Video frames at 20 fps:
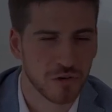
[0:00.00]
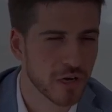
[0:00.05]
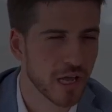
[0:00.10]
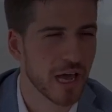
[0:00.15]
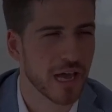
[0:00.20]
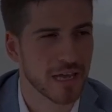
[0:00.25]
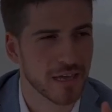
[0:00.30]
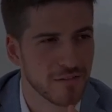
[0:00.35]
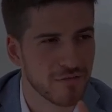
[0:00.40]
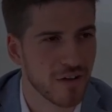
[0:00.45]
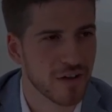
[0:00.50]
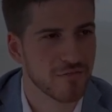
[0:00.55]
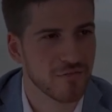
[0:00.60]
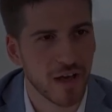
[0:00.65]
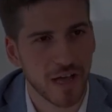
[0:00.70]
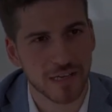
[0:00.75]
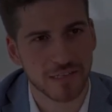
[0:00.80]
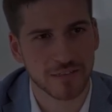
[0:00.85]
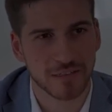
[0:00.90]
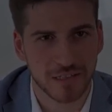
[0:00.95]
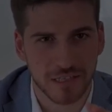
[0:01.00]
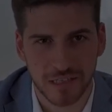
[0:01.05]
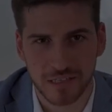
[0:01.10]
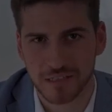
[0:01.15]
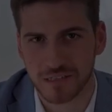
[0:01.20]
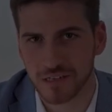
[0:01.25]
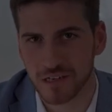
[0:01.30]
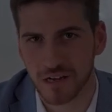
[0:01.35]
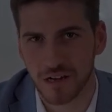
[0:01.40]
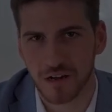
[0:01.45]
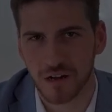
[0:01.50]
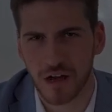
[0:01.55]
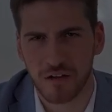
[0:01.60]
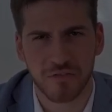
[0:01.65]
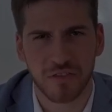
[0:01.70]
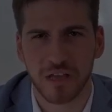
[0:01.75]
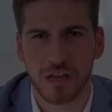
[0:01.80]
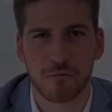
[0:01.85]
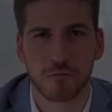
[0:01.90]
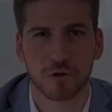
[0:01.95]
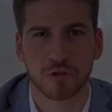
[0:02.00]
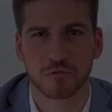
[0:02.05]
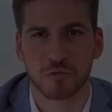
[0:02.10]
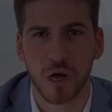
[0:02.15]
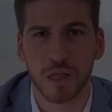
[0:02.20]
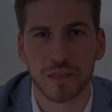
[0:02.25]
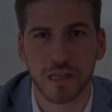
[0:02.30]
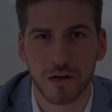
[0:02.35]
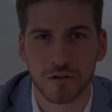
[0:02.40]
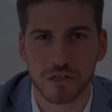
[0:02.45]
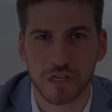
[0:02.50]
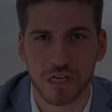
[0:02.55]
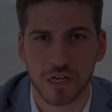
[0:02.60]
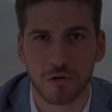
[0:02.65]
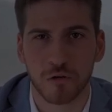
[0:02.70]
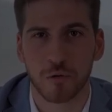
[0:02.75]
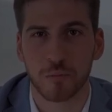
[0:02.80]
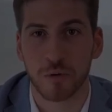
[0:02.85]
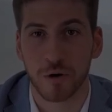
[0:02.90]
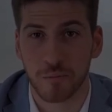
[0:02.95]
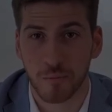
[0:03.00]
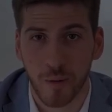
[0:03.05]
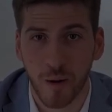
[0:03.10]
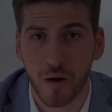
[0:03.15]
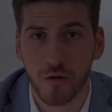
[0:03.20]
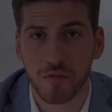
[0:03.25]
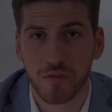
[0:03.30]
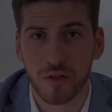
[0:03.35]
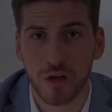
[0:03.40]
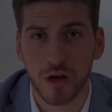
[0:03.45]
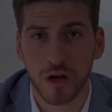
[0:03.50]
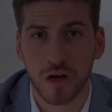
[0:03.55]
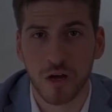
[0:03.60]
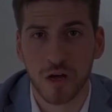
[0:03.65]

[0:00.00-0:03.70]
Okay, if I invest these, I think it was 1,000 euro per month,